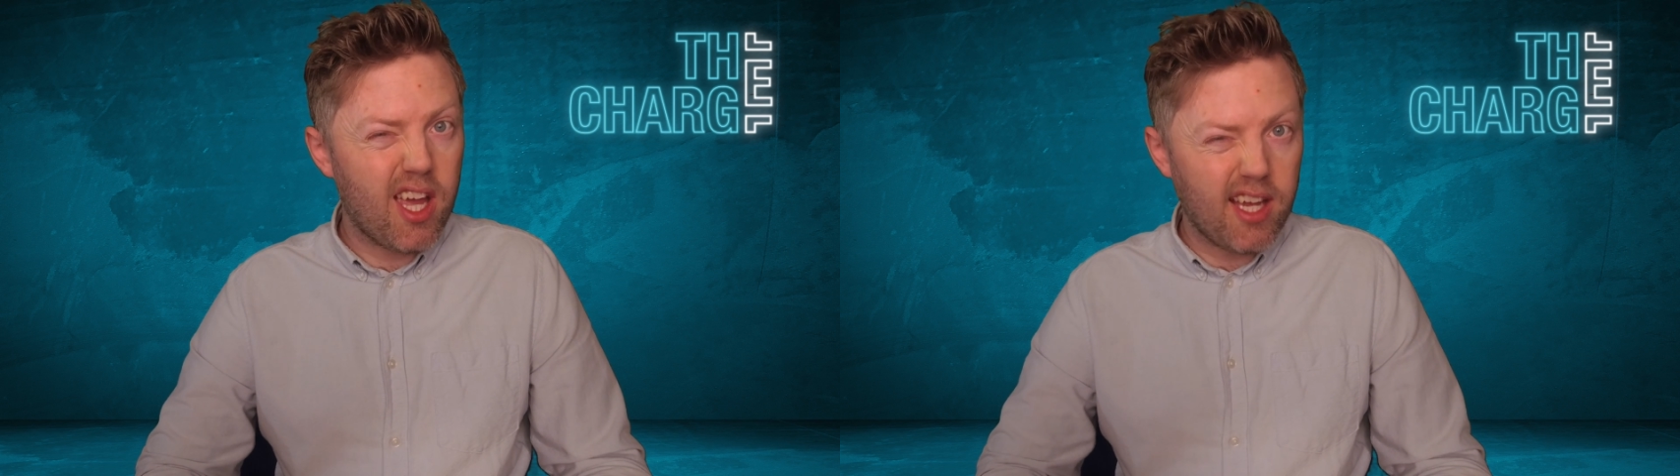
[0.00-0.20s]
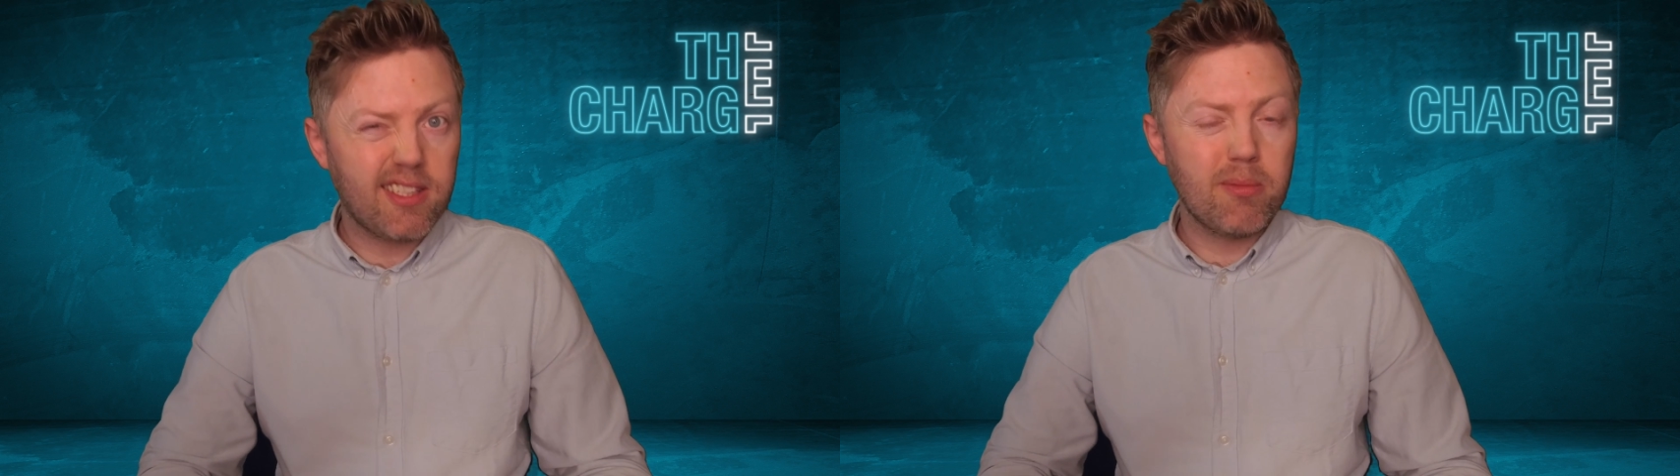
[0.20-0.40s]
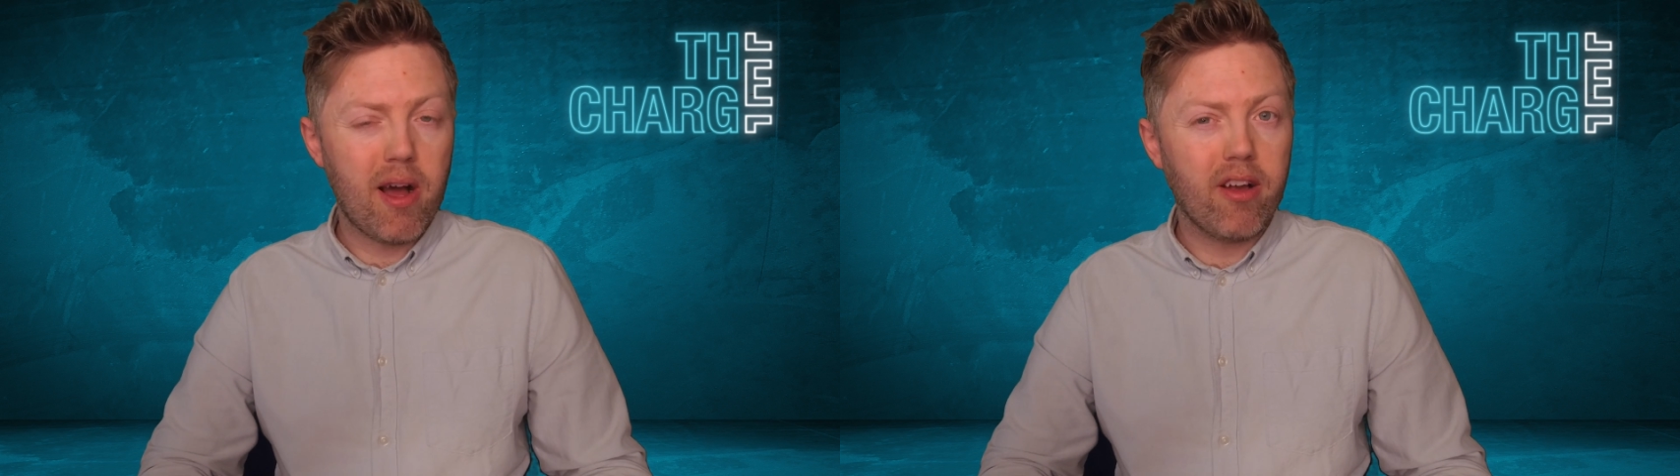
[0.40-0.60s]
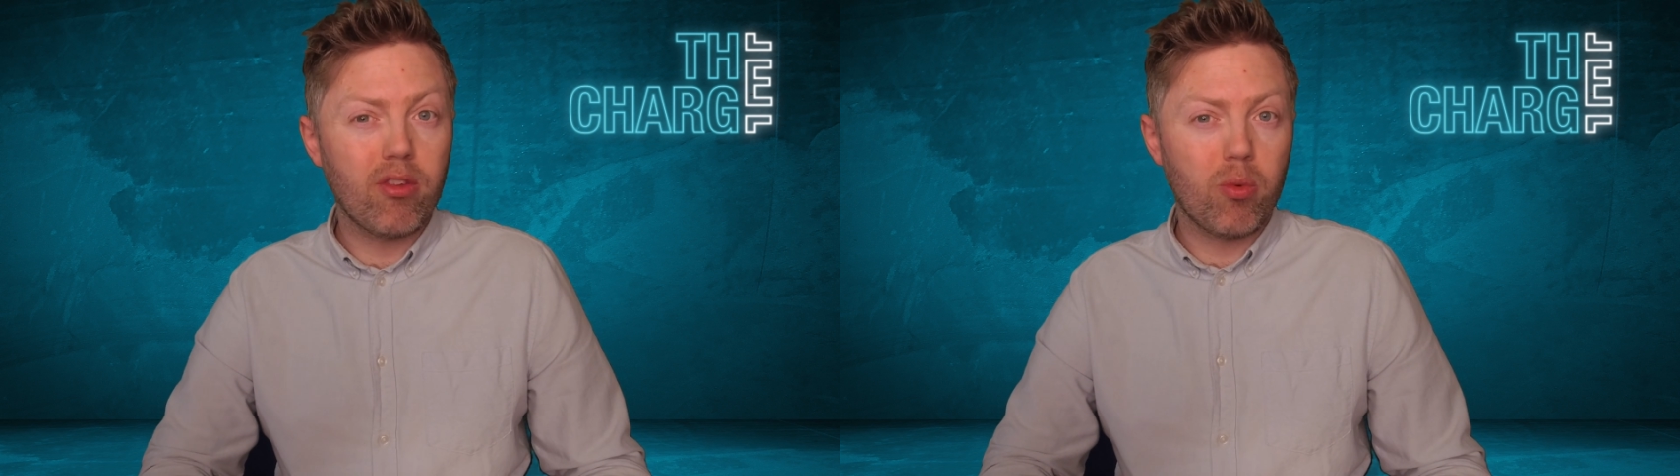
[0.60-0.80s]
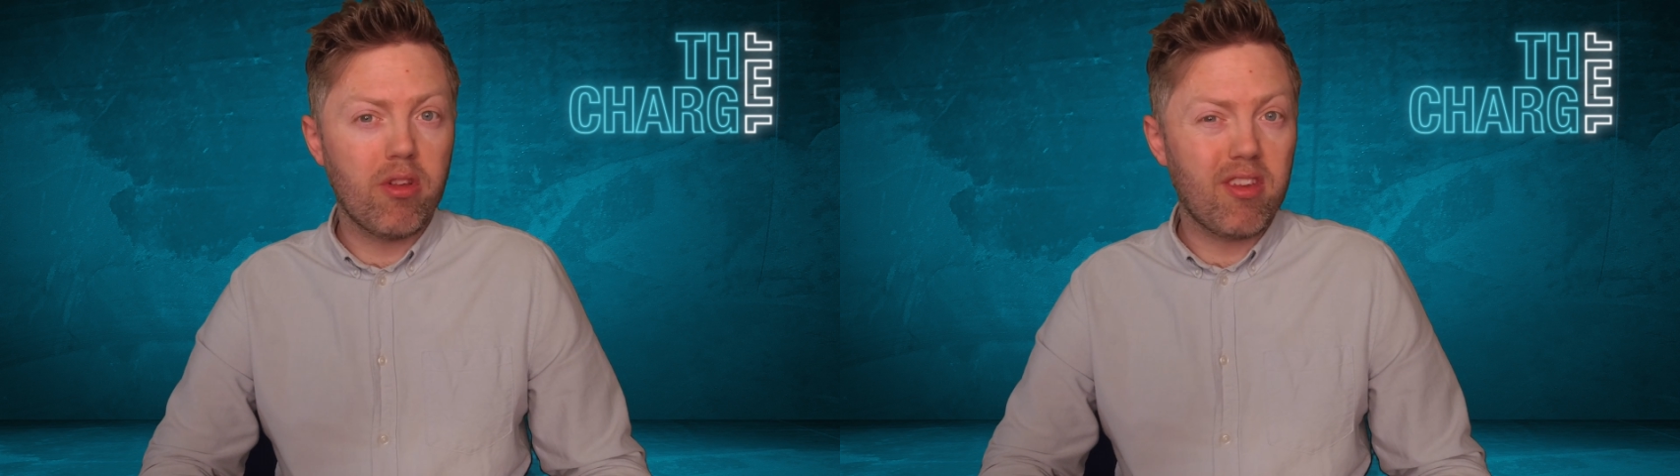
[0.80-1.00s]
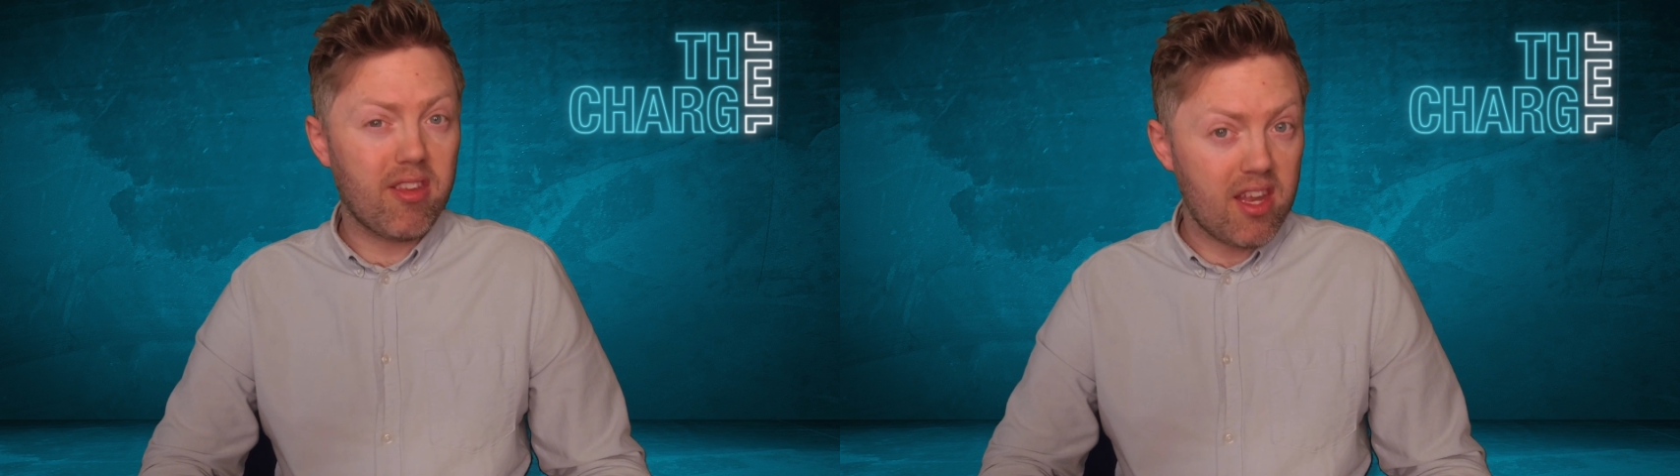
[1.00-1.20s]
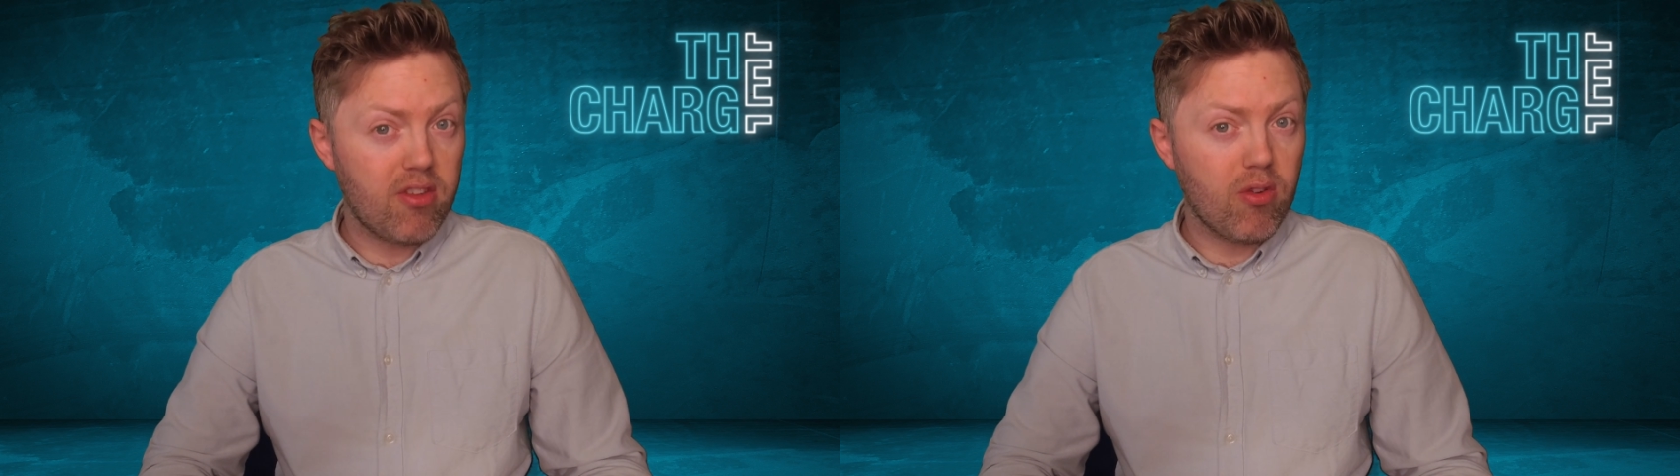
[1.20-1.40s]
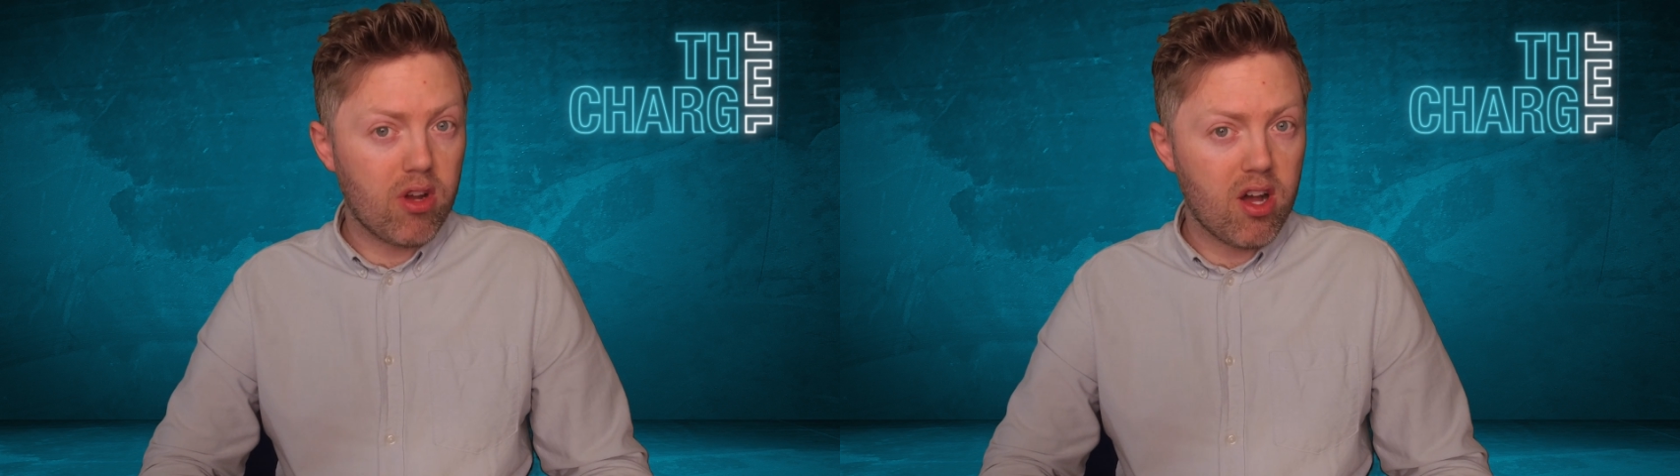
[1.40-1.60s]
80 miles once it's
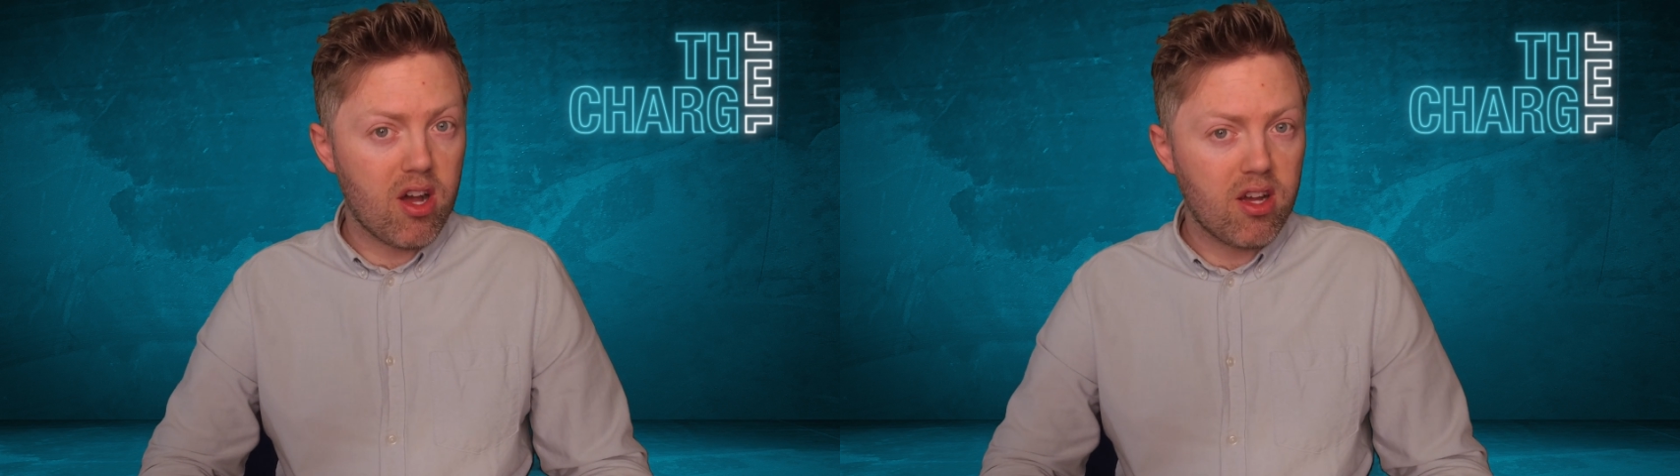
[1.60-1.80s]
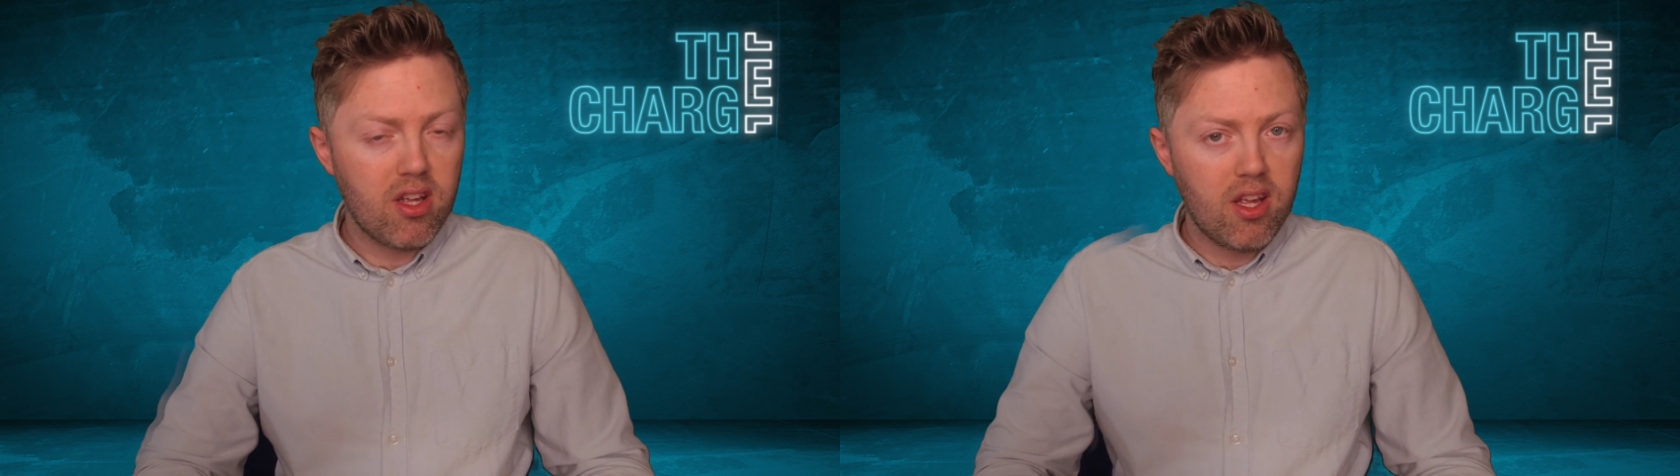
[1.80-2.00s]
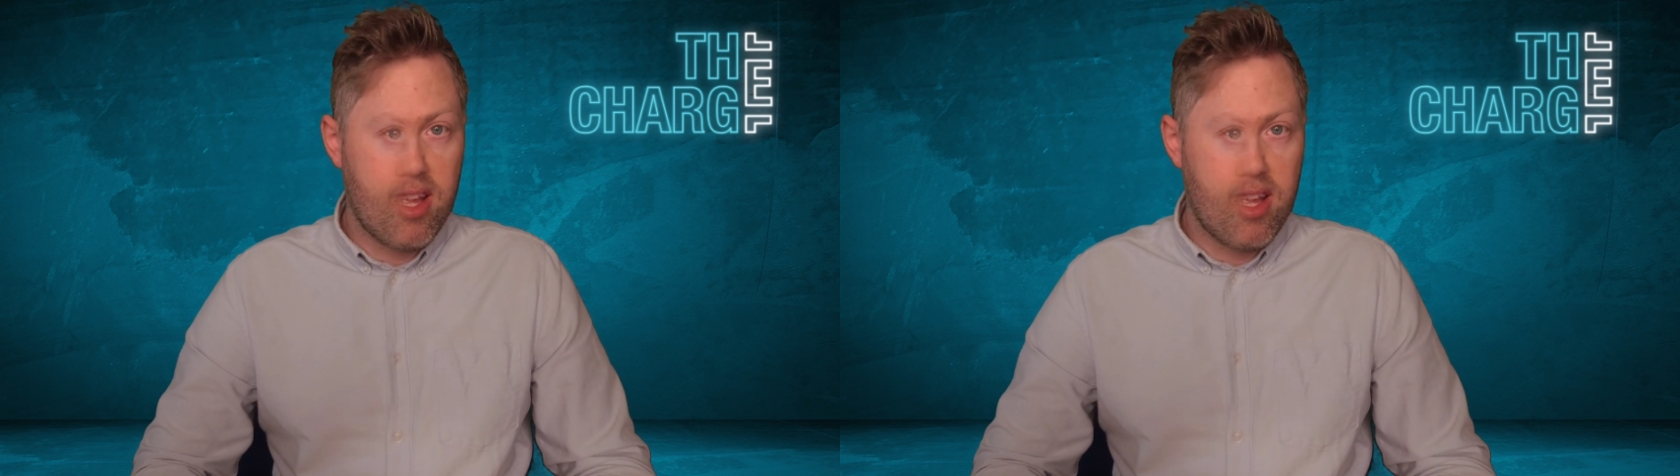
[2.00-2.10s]
in your car.